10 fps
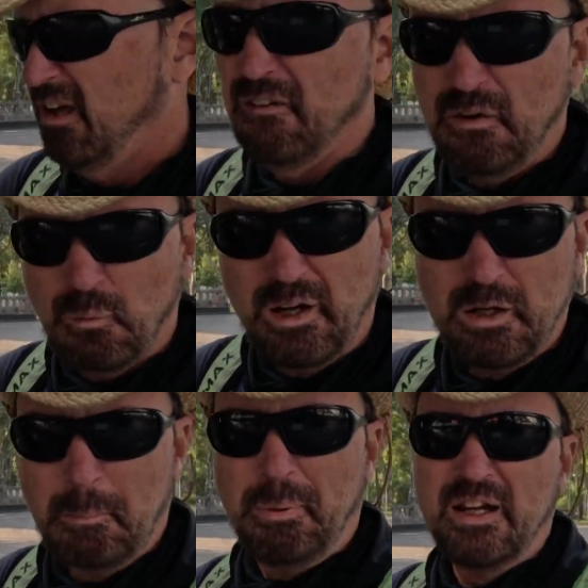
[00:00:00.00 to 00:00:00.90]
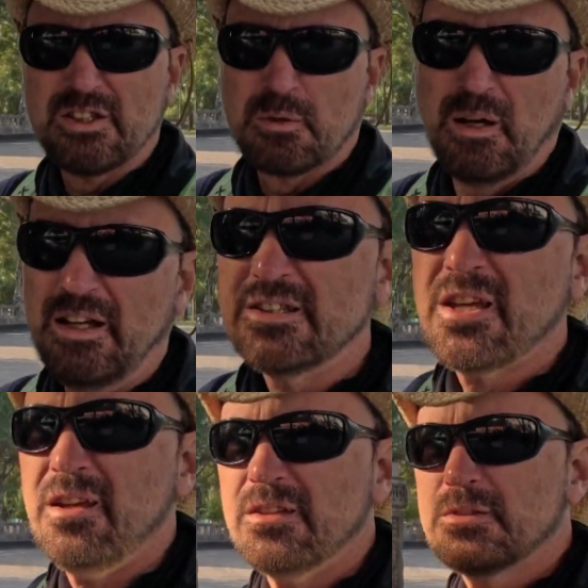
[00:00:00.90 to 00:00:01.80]
If you want your best rates,
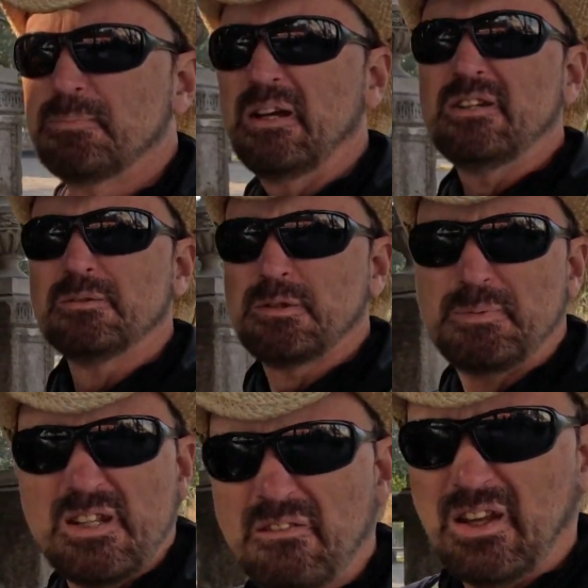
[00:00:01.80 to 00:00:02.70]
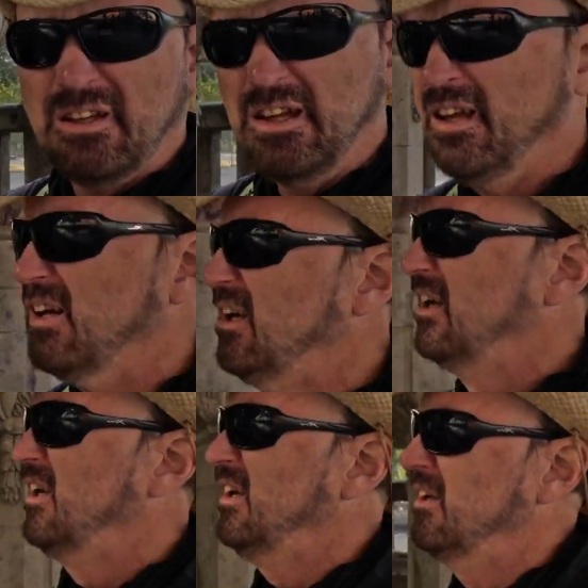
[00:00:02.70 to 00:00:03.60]
specifically
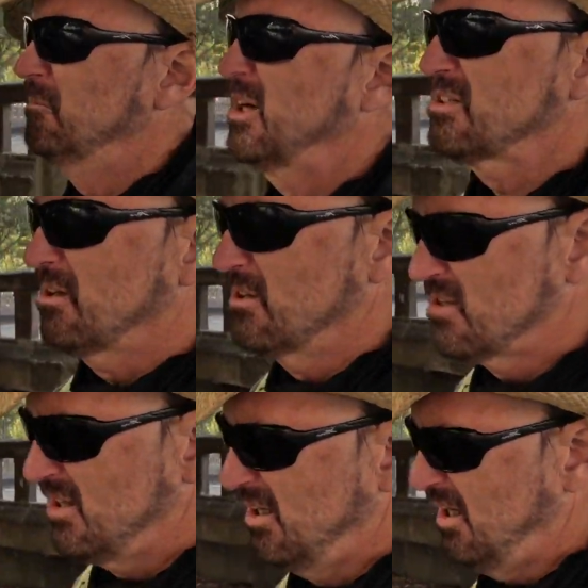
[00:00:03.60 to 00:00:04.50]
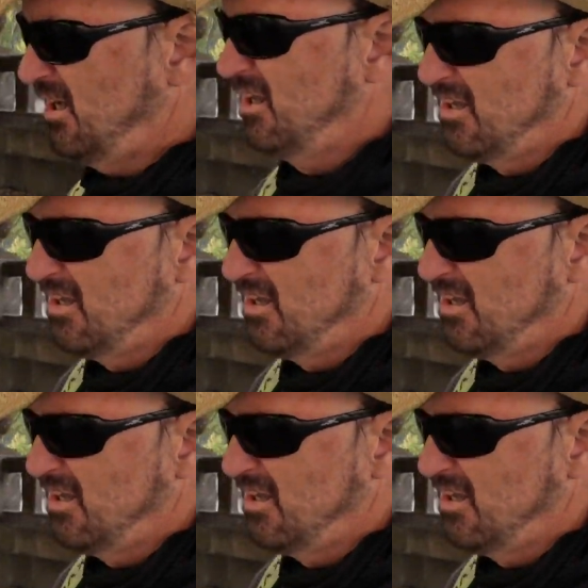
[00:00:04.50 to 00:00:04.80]
in Mexico City,